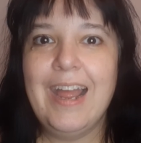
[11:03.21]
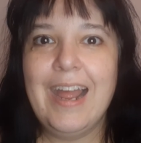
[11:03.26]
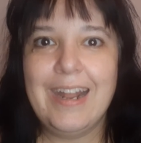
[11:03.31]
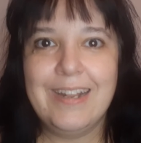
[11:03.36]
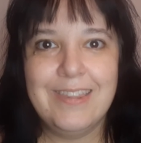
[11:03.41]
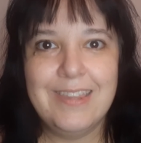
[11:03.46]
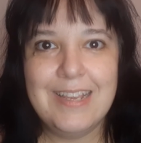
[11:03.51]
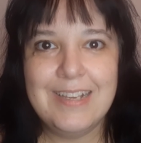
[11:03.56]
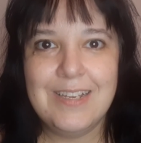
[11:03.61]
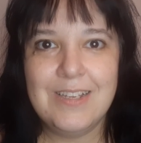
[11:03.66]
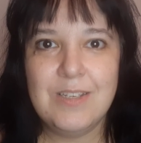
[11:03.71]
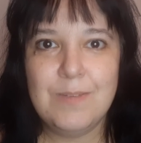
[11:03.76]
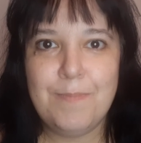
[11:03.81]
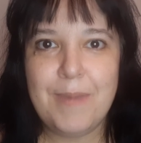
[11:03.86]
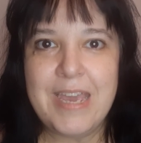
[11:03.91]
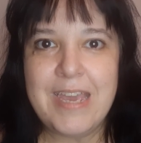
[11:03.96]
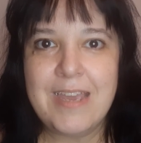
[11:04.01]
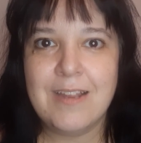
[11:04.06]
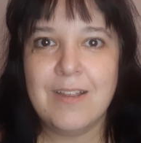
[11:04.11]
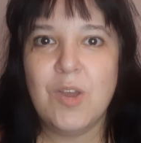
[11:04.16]
and this has
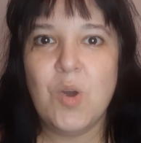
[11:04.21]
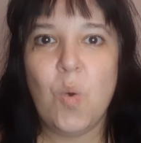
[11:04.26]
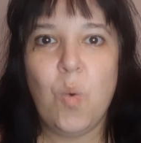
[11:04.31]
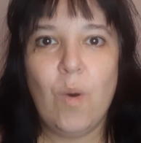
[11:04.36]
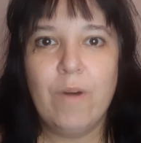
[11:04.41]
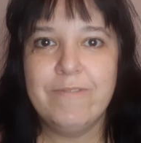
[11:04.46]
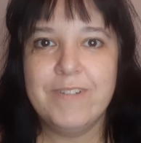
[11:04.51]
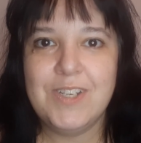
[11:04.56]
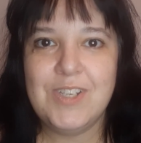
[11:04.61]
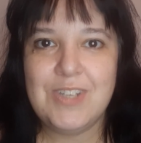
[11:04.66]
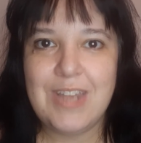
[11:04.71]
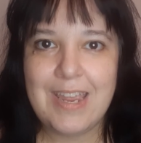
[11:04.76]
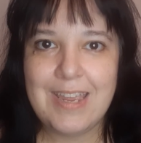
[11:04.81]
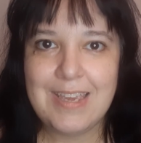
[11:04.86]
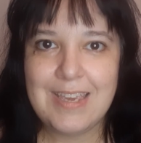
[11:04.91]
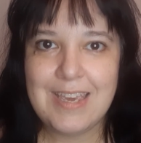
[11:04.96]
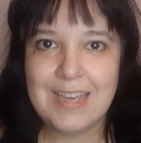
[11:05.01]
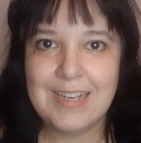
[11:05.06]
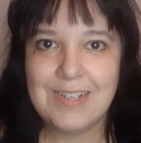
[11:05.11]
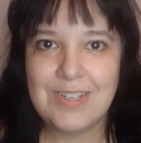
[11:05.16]
been
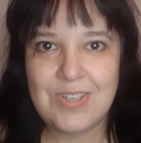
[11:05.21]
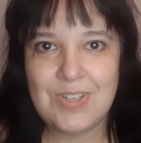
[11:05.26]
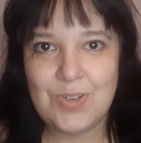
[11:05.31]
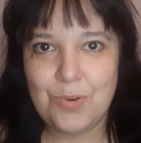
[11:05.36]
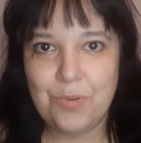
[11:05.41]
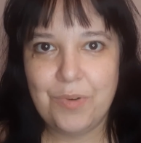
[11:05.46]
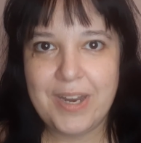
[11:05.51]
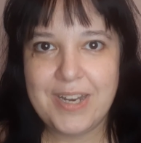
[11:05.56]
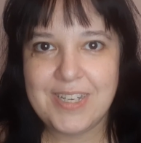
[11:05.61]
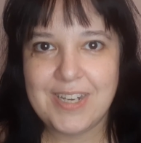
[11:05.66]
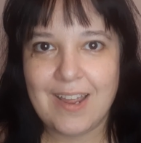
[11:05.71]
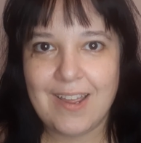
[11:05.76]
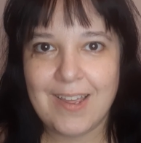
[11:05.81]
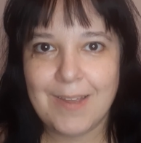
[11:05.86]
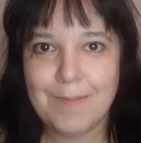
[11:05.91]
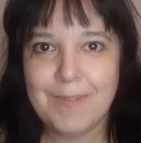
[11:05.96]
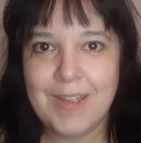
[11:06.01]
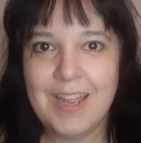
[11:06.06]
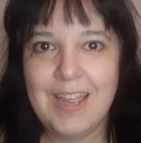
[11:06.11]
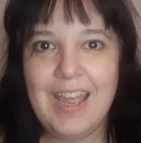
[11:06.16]
Quarantine Kids
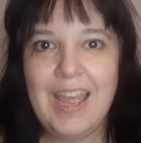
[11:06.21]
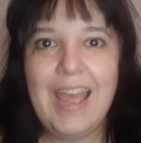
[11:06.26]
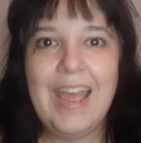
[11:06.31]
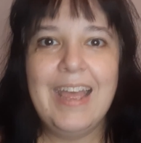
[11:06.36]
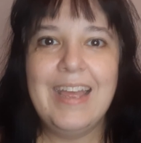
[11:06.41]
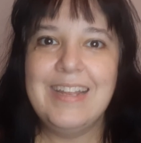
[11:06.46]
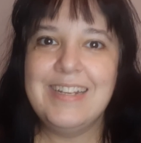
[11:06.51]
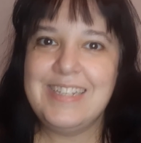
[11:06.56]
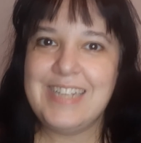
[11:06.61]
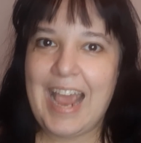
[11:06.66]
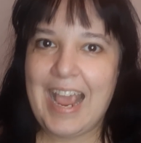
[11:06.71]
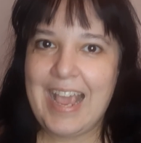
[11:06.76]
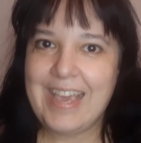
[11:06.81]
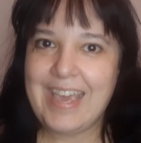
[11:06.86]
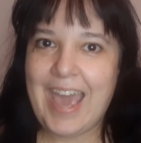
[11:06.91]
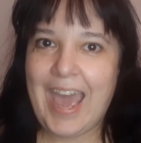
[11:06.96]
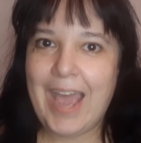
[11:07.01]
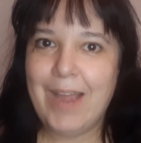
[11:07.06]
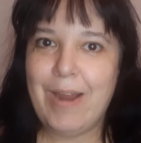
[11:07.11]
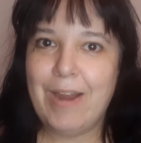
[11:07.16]
Storytime. Take
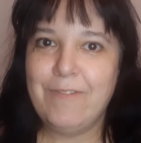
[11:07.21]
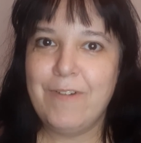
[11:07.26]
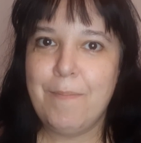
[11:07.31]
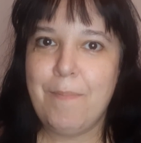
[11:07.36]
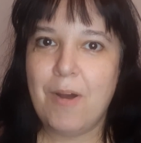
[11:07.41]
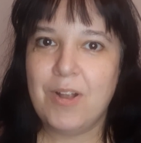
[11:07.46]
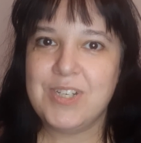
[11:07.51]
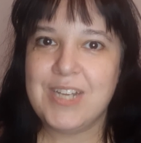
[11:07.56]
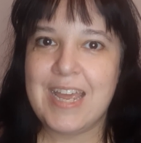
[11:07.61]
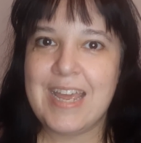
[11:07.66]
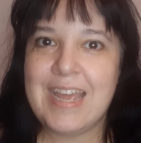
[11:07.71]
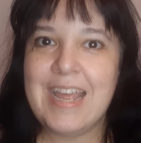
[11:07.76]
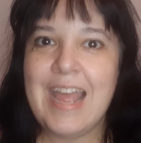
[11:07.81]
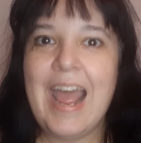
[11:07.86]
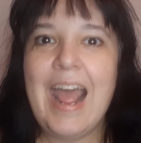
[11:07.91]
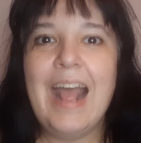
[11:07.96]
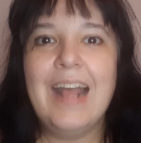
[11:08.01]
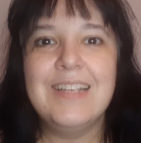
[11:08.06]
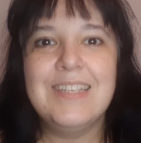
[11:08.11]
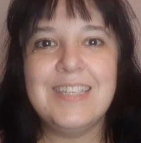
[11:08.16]
care, everybody.
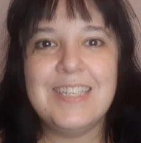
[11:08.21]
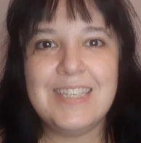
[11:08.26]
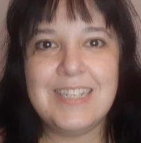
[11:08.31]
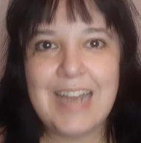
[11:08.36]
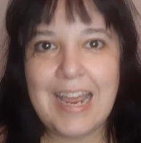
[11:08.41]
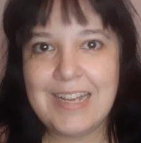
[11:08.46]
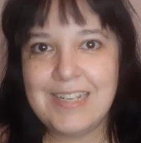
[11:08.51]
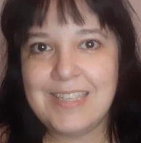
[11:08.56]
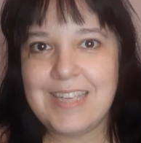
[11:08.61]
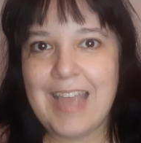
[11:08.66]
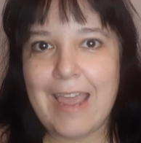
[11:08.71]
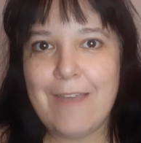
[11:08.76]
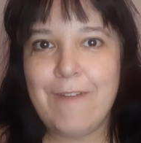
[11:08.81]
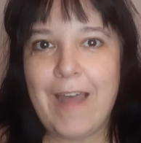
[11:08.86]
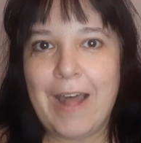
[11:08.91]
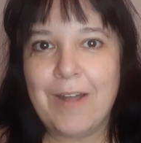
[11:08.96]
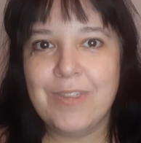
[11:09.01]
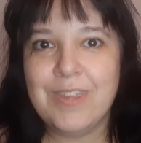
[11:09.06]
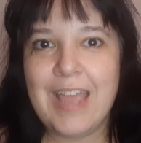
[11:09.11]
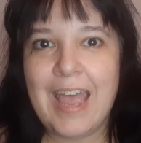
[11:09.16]
Stay safe
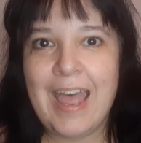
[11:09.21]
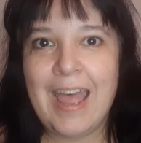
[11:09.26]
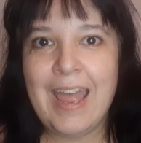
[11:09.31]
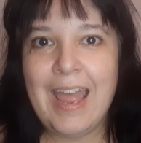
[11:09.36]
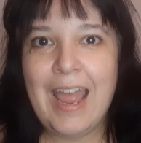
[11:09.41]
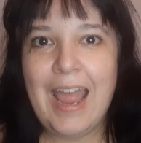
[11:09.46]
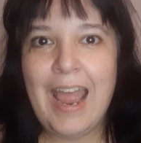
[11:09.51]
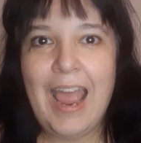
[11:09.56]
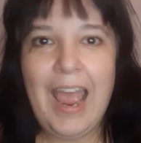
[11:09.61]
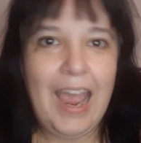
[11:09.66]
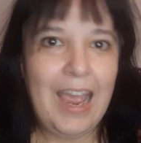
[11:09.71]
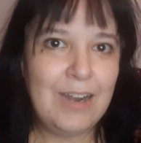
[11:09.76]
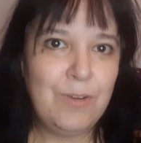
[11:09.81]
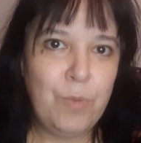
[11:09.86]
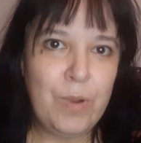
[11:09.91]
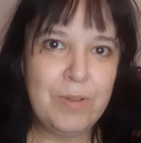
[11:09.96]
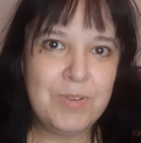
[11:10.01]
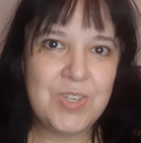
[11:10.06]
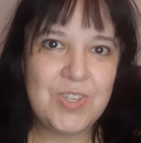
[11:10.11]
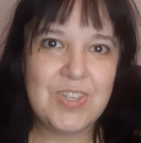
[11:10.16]
out there, and
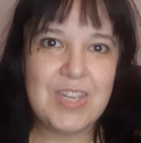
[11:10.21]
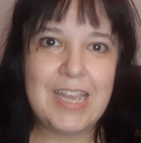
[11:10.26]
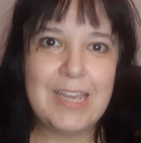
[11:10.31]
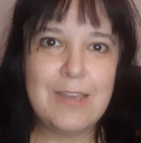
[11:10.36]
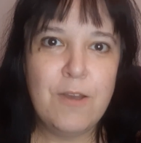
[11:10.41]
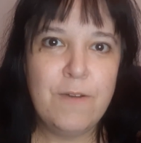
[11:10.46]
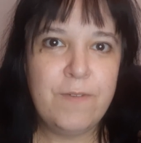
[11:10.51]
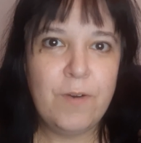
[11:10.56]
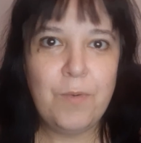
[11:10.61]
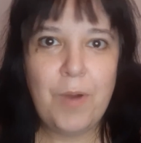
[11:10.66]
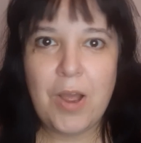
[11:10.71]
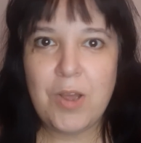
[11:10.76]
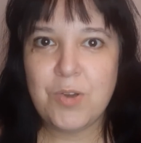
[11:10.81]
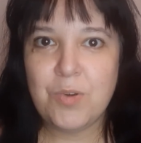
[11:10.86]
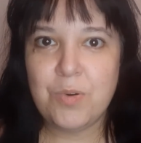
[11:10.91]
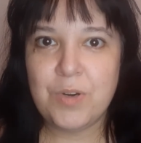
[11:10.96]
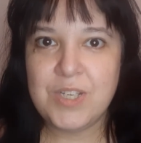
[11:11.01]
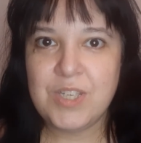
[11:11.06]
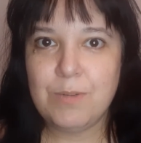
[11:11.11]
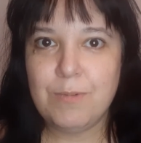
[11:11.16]
we'll see you for our
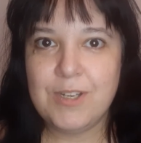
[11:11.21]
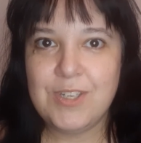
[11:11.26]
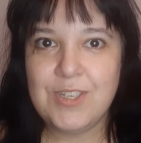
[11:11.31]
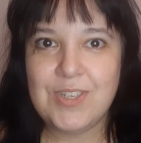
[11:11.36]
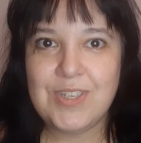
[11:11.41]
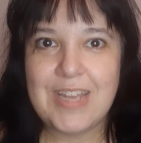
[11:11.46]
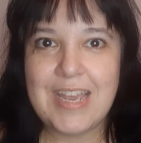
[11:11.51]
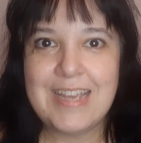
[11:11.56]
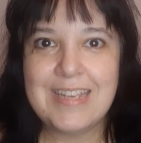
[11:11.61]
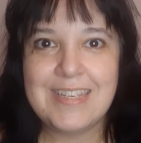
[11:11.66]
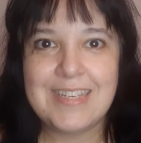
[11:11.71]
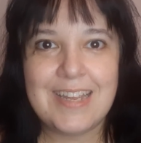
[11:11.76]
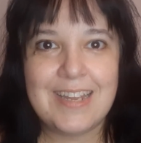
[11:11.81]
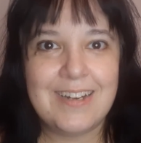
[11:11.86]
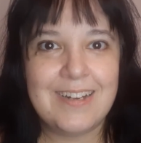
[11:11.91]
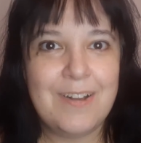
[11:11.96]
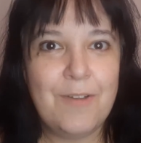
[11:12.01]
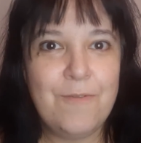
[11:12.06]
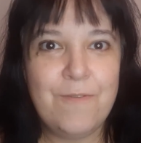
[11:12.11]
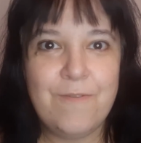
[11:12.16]
Christmas
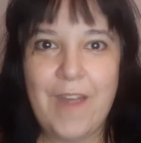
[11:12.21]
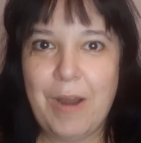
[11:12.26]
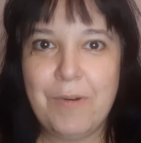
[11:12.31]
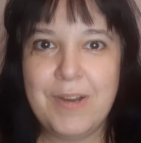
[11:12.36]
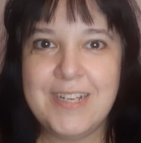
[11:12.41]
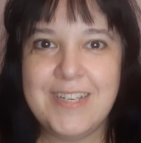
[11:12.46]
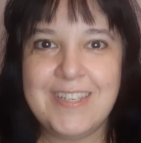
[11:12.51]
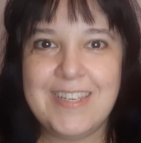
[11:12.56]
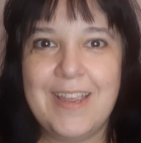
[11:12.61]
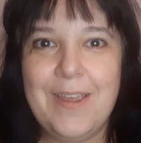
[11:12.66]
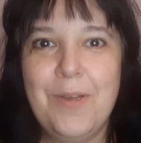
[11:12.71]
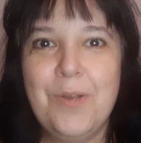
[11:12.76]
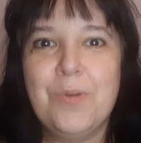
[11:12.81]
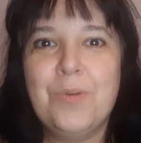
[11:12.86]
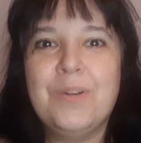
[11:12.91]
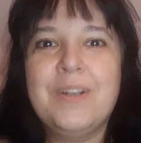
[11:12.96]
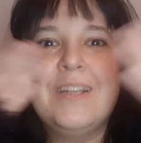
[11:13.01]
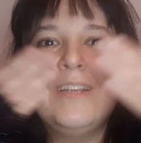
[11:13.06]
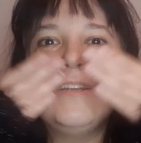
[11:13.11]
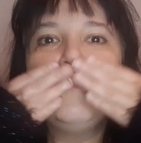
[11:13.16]
season very
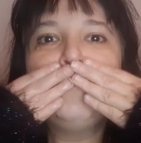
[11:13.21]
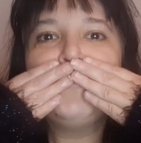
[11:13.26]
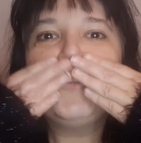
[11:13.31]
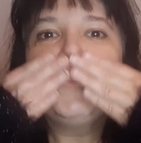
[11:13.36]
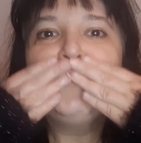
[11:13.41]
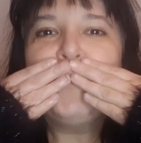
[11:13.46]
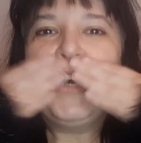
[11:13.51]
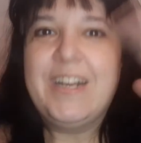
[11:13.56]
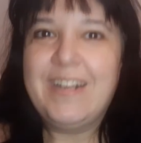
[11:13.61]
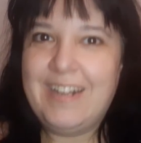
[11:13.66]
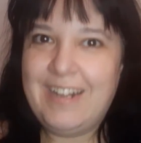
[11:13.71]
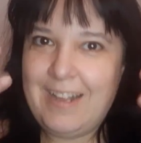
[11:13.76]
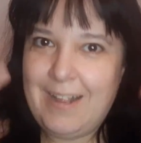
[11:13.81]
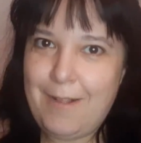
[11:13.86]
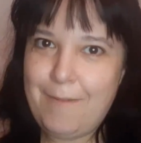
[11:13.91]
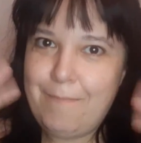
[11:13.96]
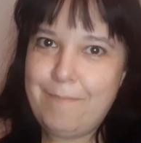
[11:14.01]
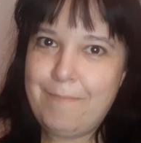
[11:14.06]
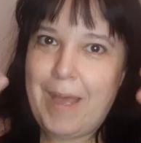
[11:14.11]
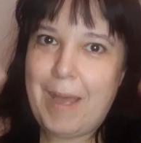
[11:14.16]
soon.
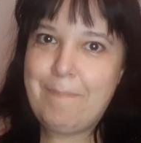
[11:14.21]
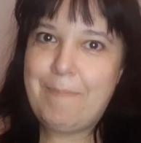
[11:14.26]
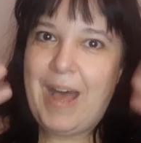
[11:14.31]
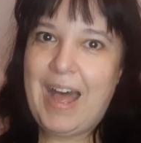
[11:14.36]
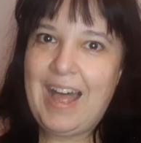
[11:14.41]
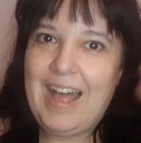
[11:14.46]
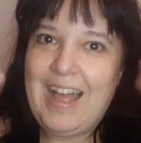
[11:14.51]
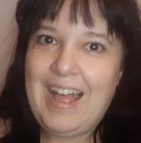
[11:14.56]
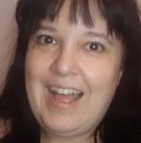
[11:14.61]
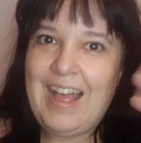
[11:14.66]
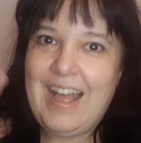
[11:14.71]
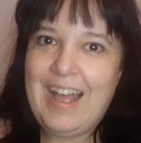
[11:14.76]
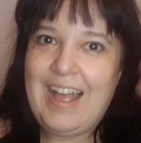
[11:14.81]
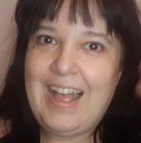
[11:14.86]
Bye-bye.